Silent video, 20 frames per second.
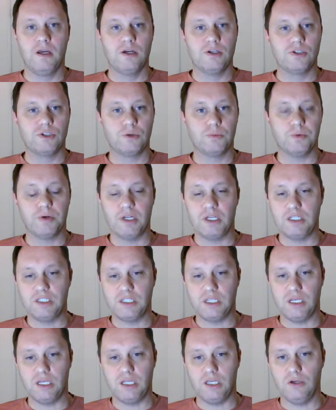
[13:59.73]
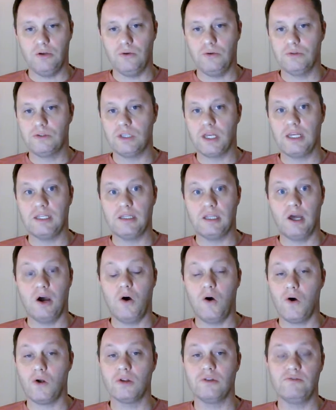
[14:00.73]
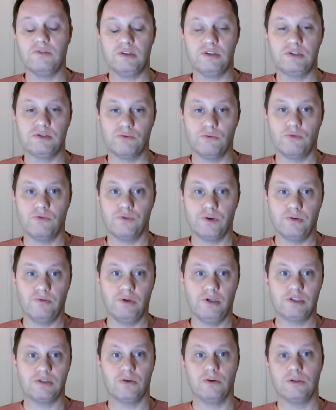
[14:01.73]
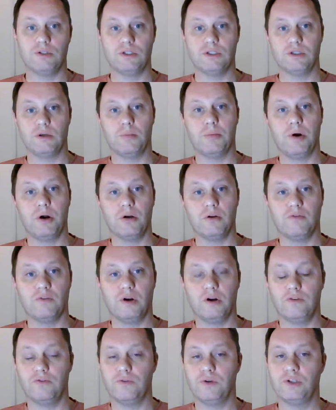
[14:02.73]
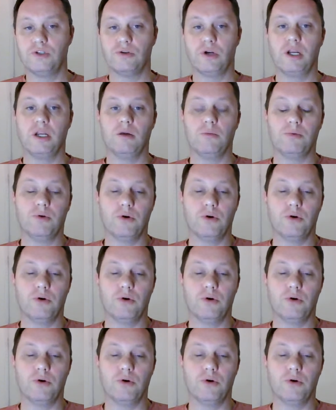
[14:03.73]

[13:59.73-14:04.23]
Super easy to use. All of these free resources are part of our free training